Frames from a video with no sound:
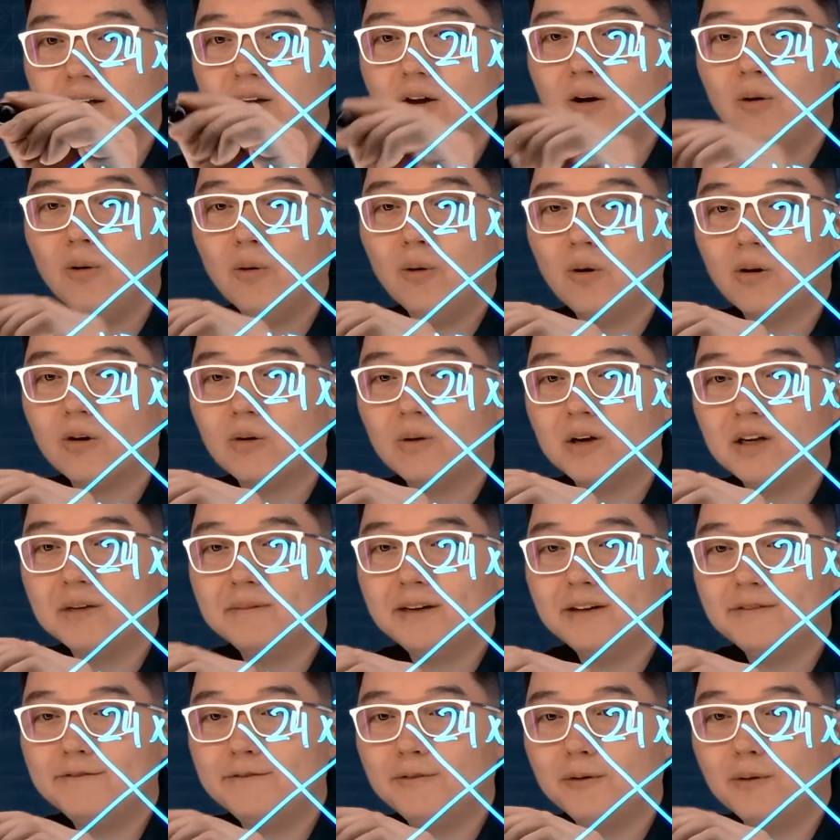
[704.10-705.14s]
Or what
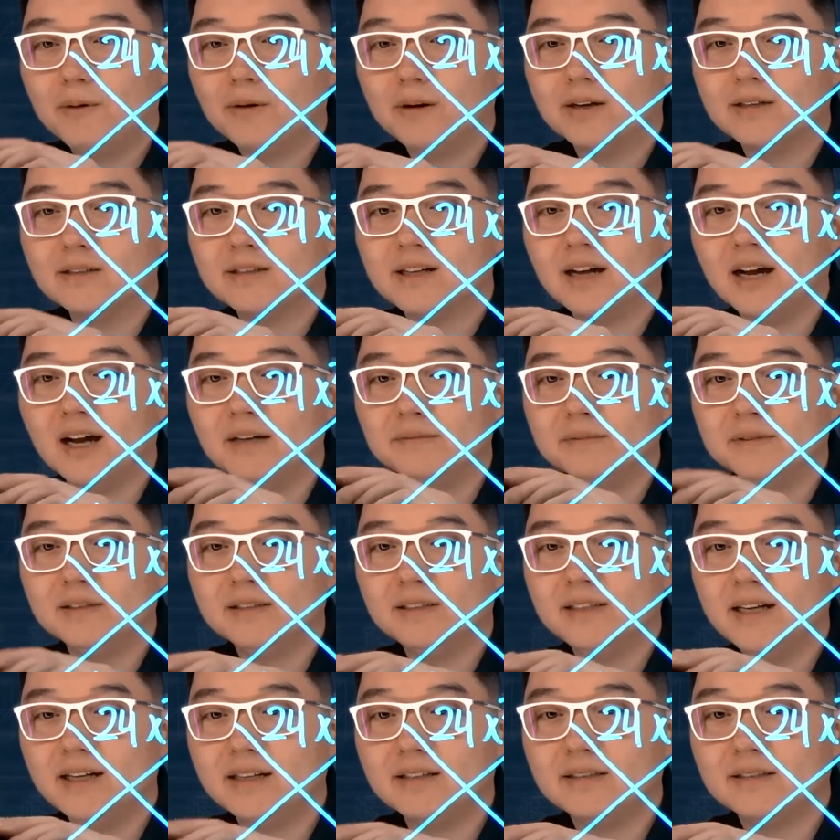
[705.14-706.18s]
about 4 times
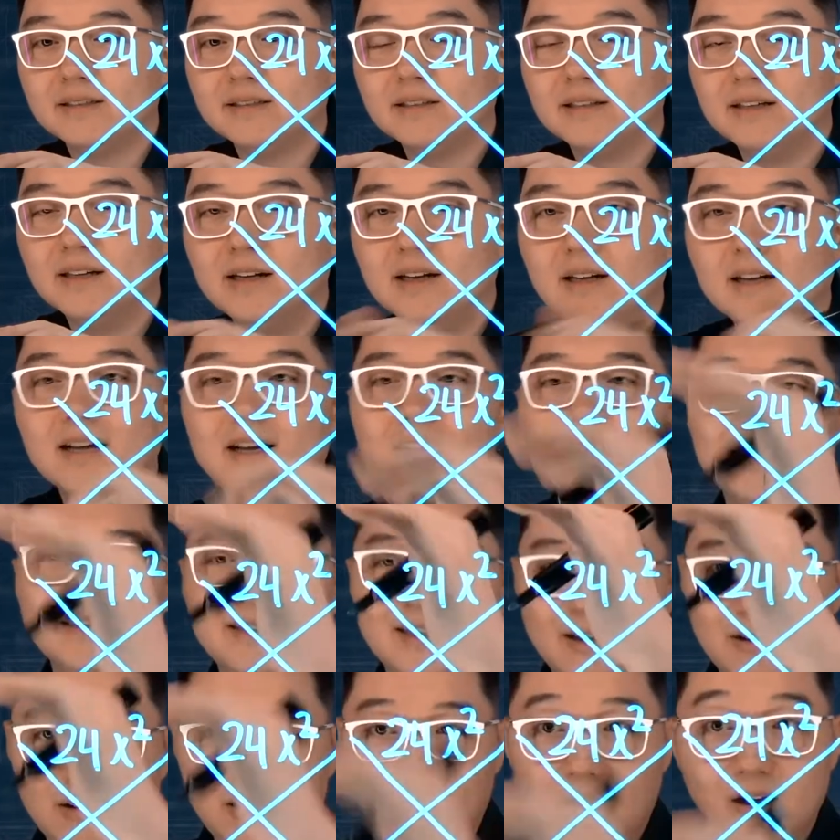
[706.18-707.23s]
6?
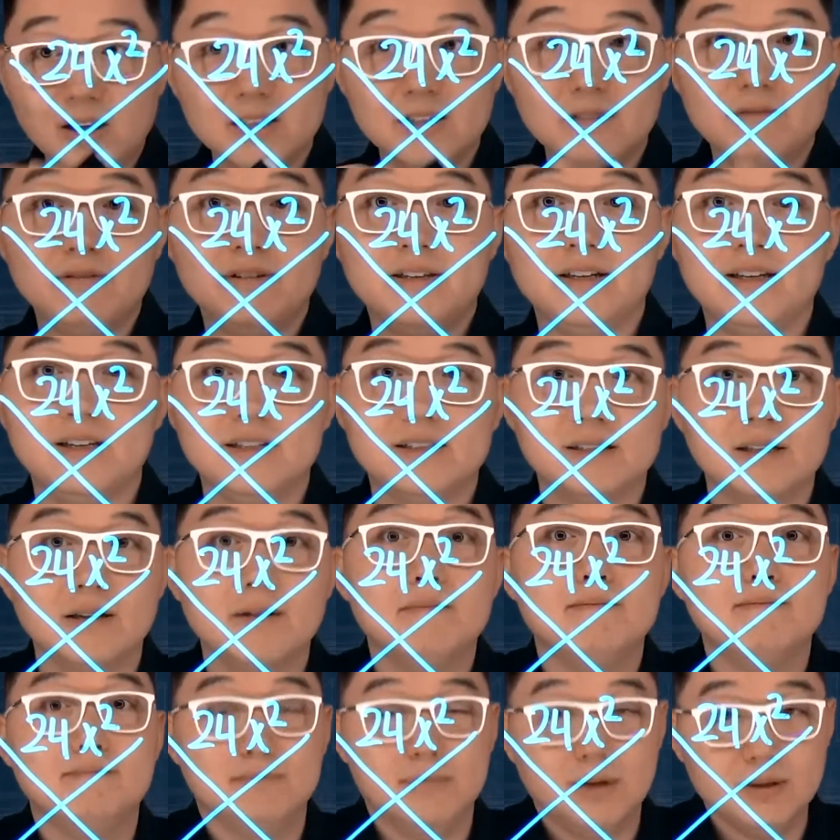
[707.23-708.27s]
Now all of these
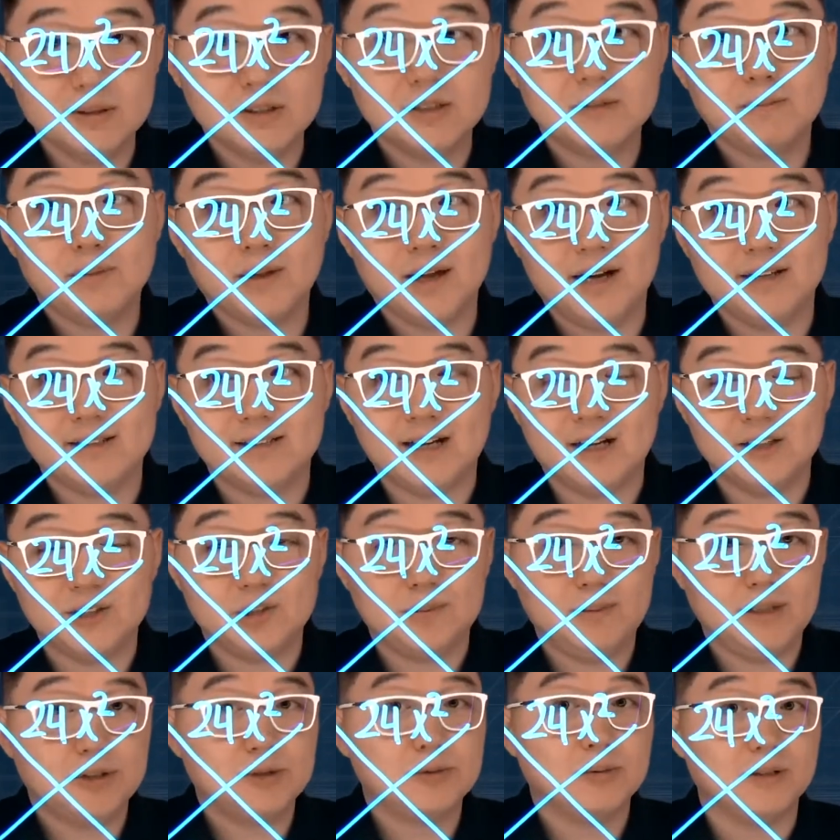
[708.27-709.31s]
multiplies out to
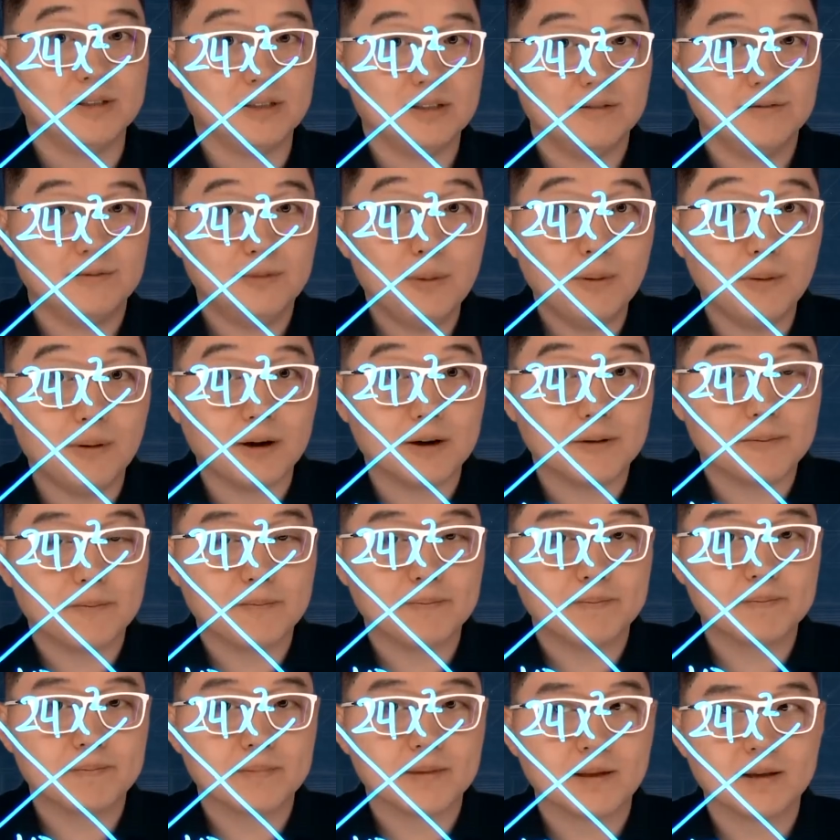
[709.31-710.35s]
be 24,
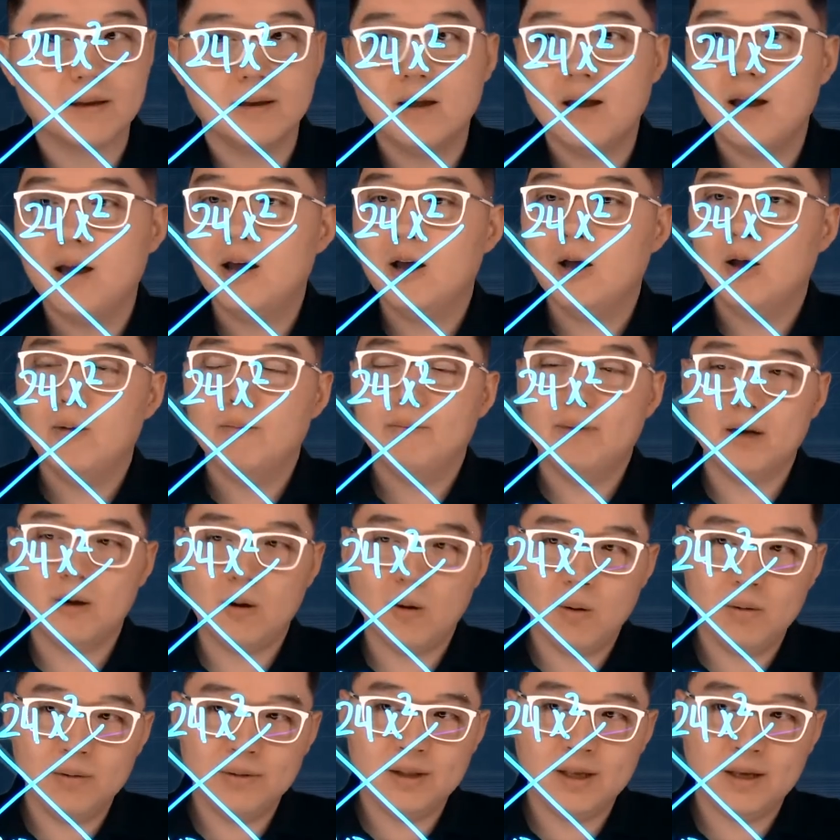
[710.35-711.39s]
but
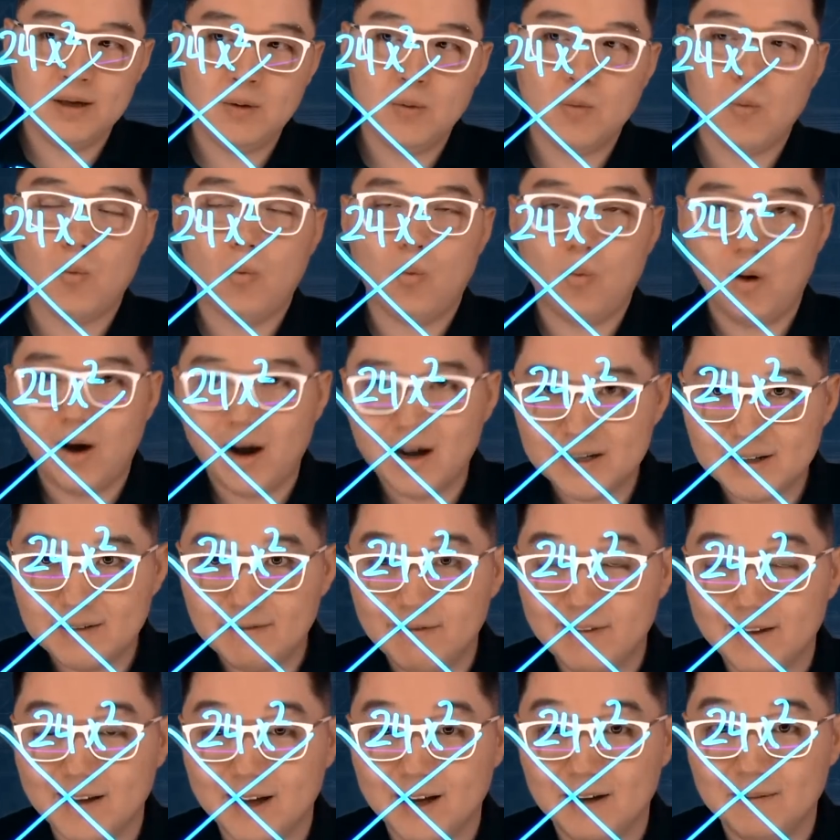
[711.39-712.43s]
only one of
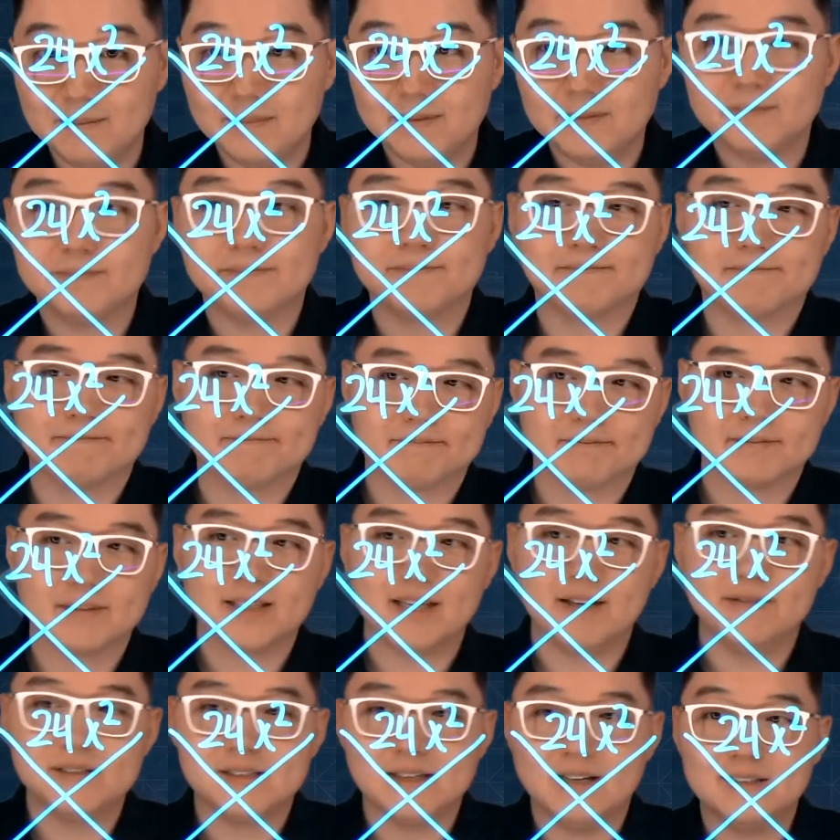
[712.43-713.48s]
them
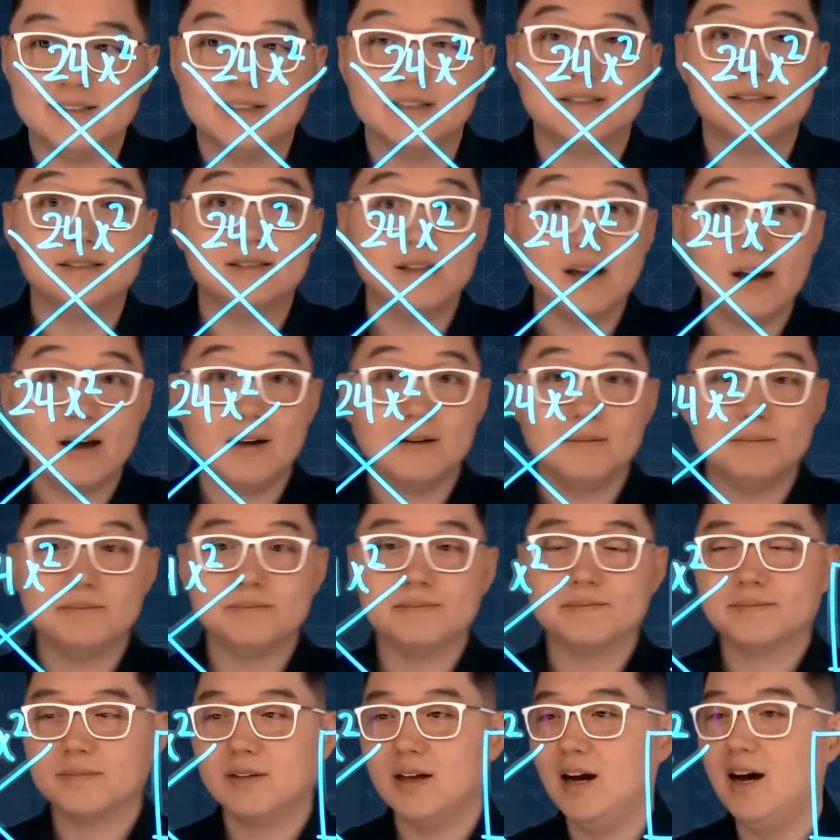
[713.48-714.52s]
gives us a sum
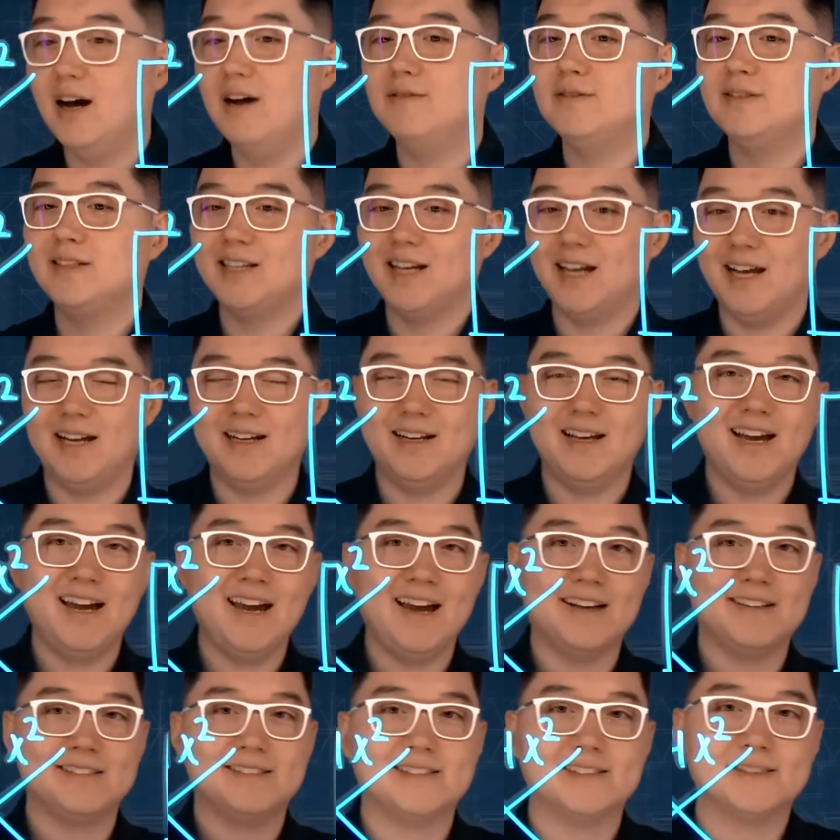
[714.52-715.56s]
of
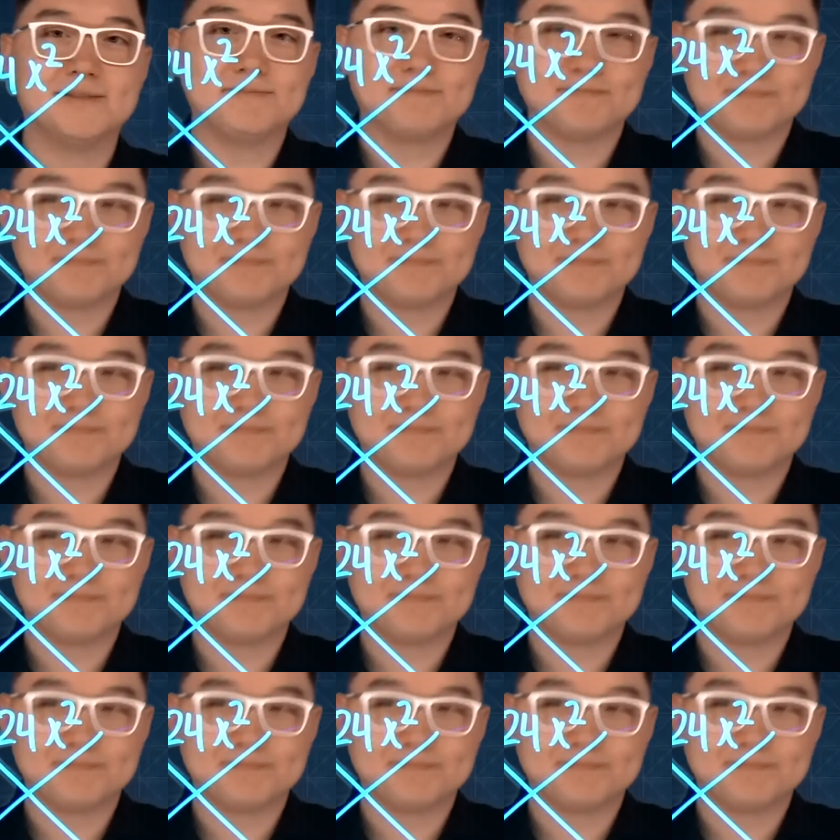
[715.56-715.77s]
10x.